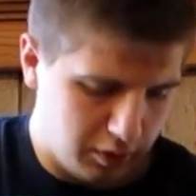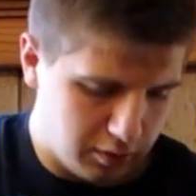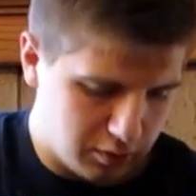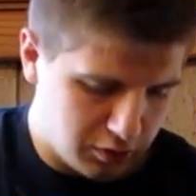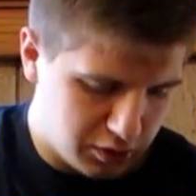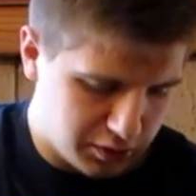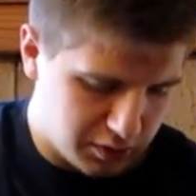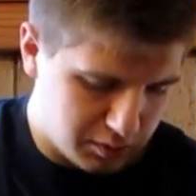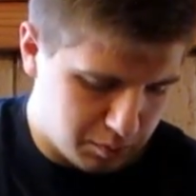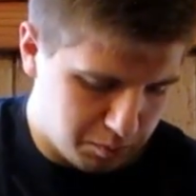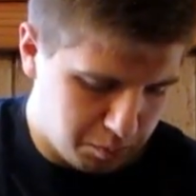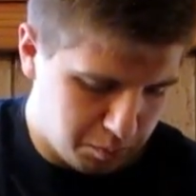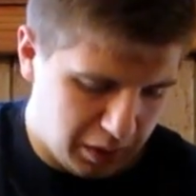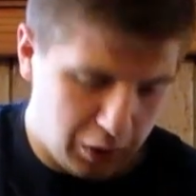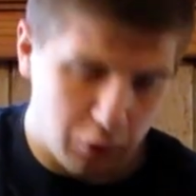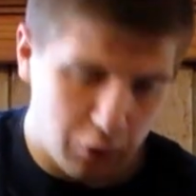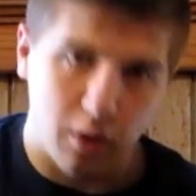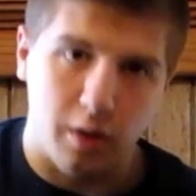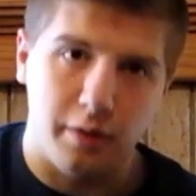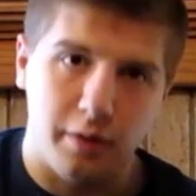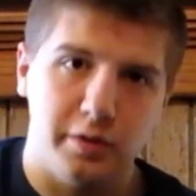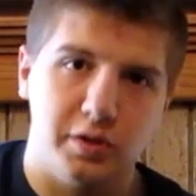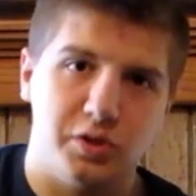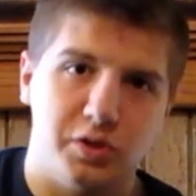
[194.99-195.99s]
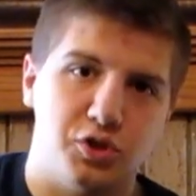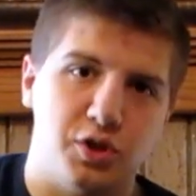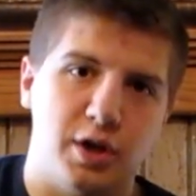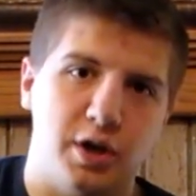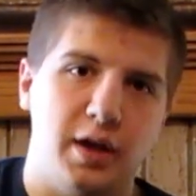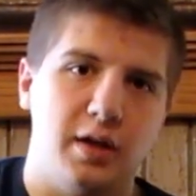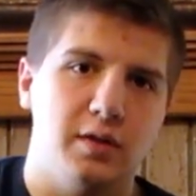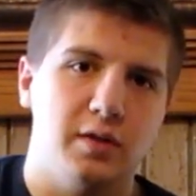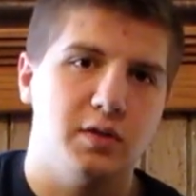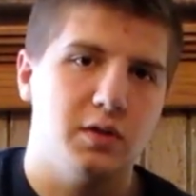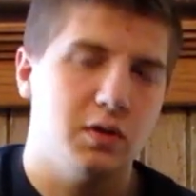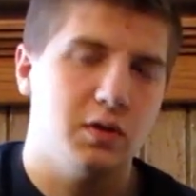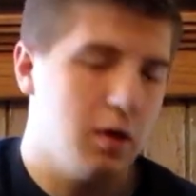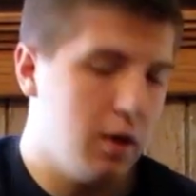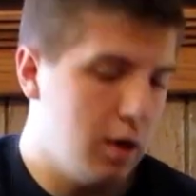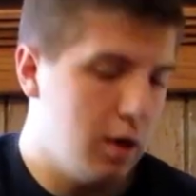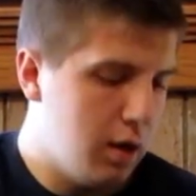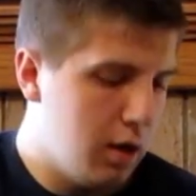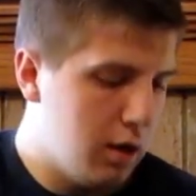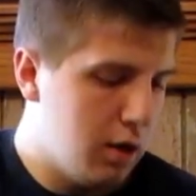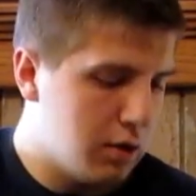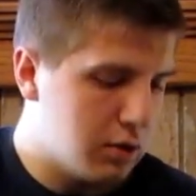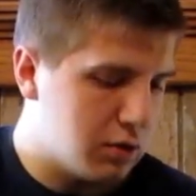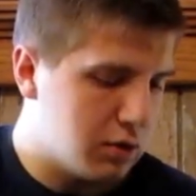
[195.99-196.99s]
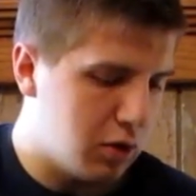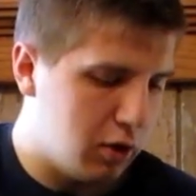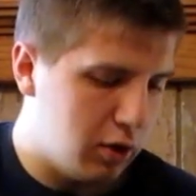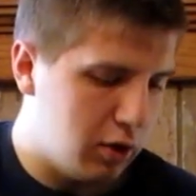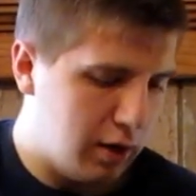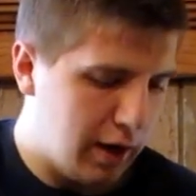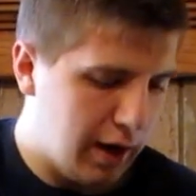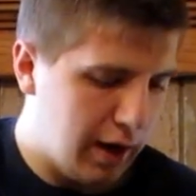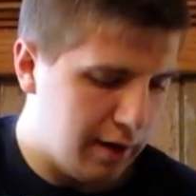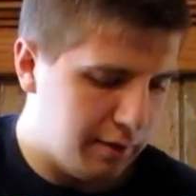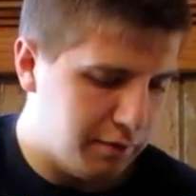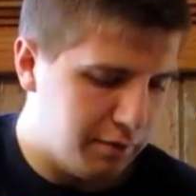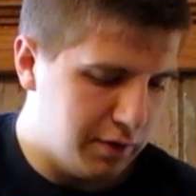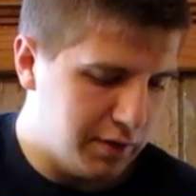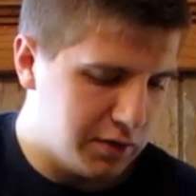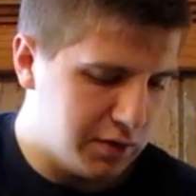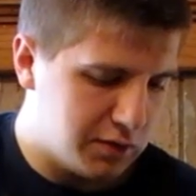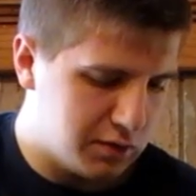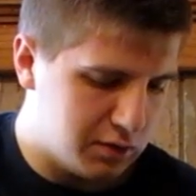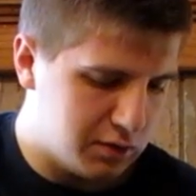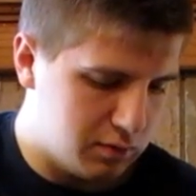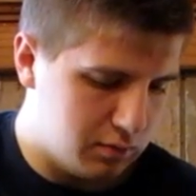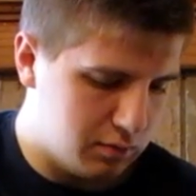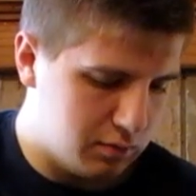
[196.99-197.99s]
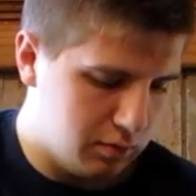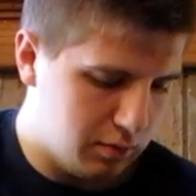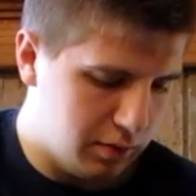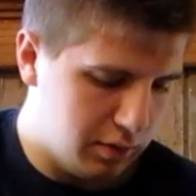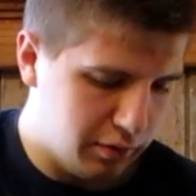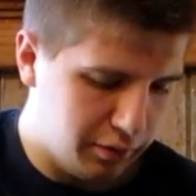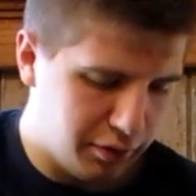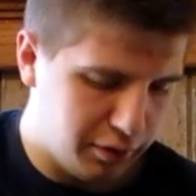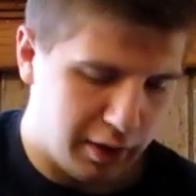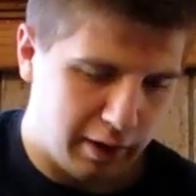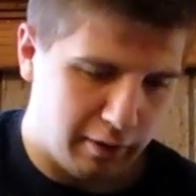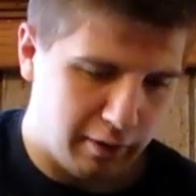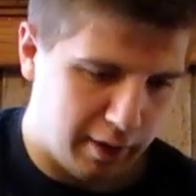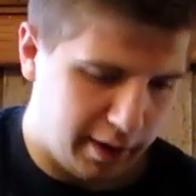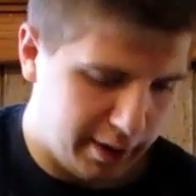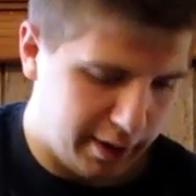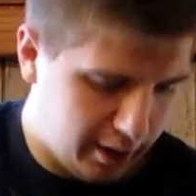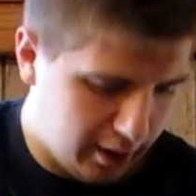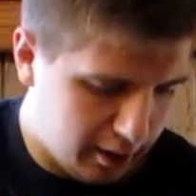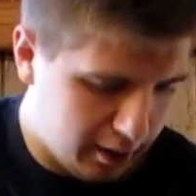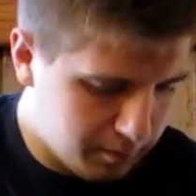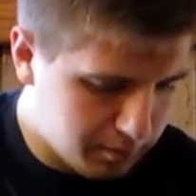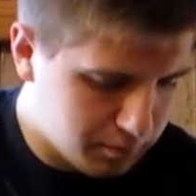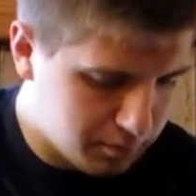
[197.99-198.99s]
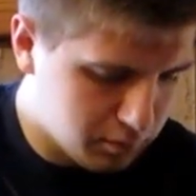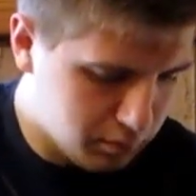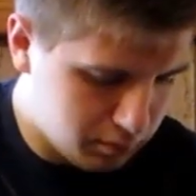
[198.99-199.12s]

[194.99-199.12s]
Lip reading: just mute all the strings. So you have this little thing right here.